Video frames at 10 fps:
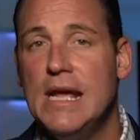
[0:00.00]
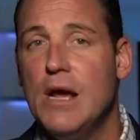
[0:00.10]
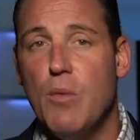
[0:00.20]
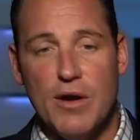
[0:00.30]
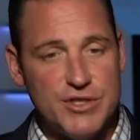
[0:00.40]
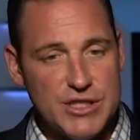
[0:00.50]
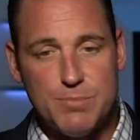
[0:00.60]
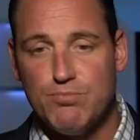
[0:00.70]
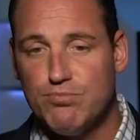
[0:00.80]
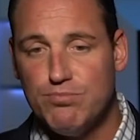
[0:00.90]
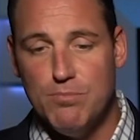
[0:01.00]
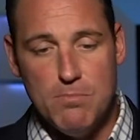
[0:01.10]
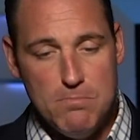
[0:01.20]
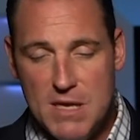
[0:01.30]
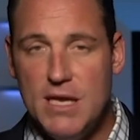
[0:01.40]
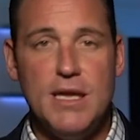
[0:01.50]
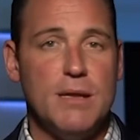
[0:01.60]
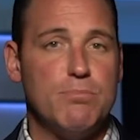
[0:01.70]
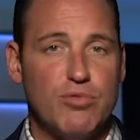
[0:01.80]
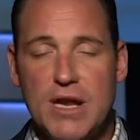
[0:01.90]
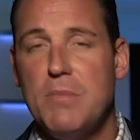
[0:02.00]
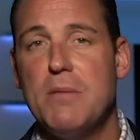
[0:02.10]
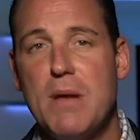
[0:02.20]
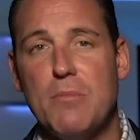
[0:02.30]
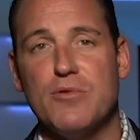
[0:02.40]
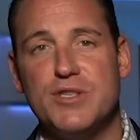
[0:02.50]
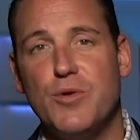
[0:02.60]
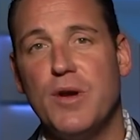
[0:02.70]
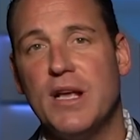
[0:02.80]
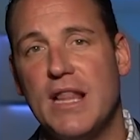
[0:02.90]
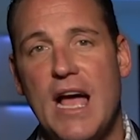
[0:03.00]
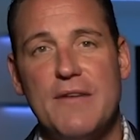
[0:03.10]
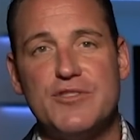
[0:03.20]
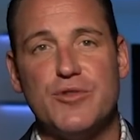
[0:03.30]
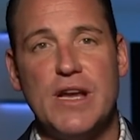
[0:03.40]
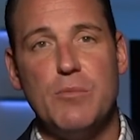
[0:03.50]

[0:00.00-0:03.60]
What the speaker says: where it's just me and premium members doing a live stream.